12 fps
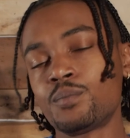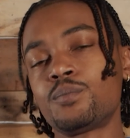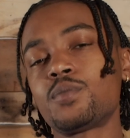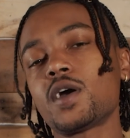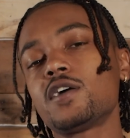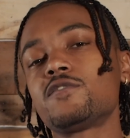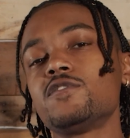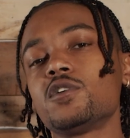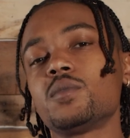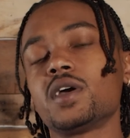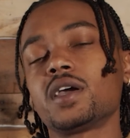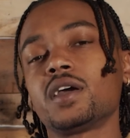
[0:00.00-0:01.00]
Prior to
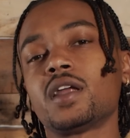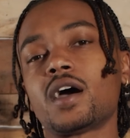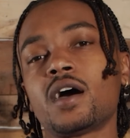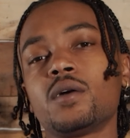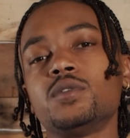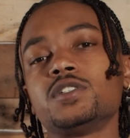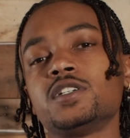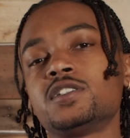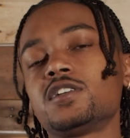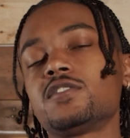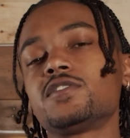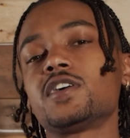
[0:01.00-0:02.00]
filmmaking, I was
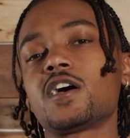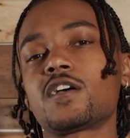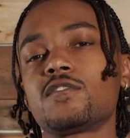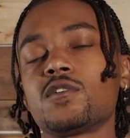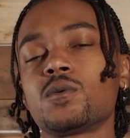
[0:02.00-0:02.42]
into the photography